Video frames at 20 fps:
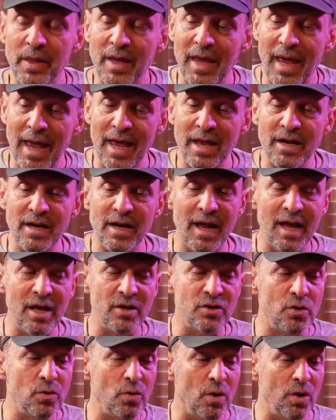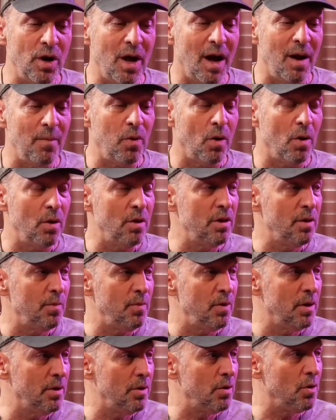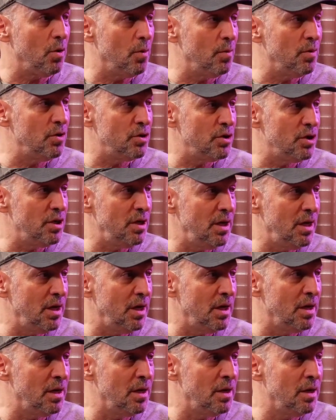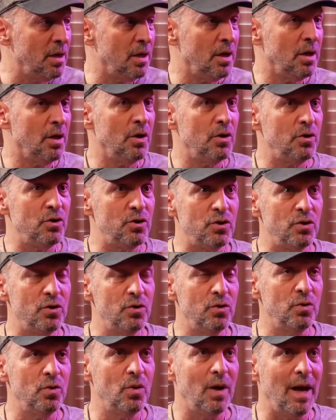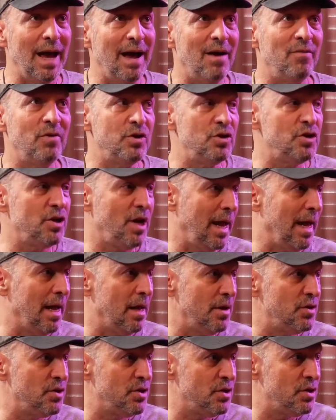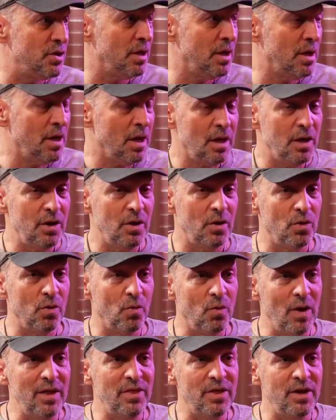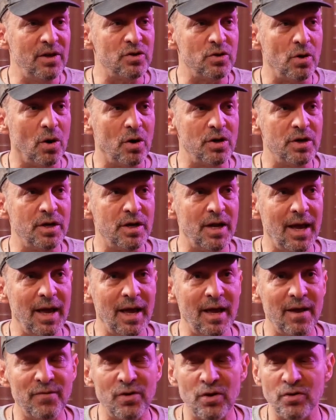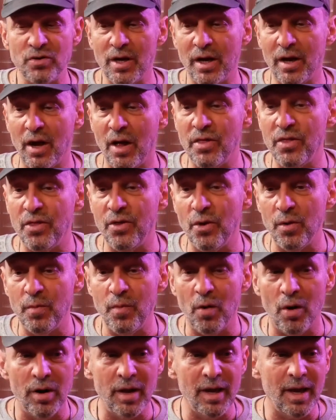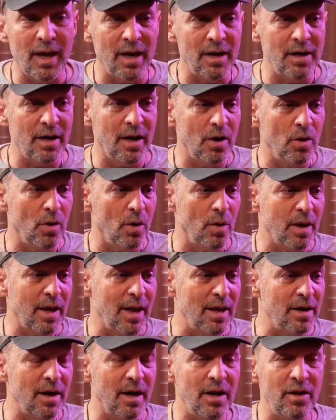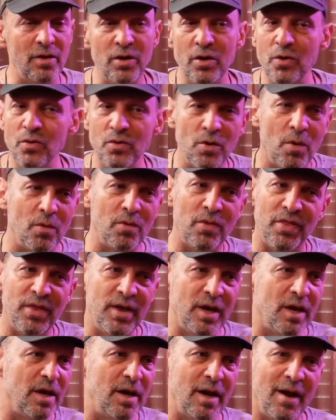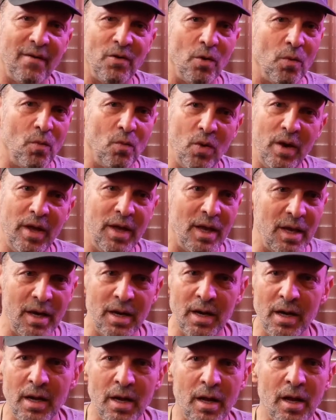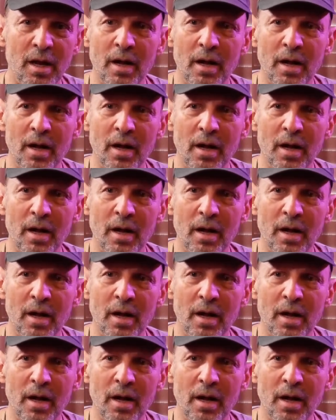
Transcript: candidates who are not part of the political machine to have a chance. The way things are today, if there's like a third-party candidate or a candidate that you don't think can ever win,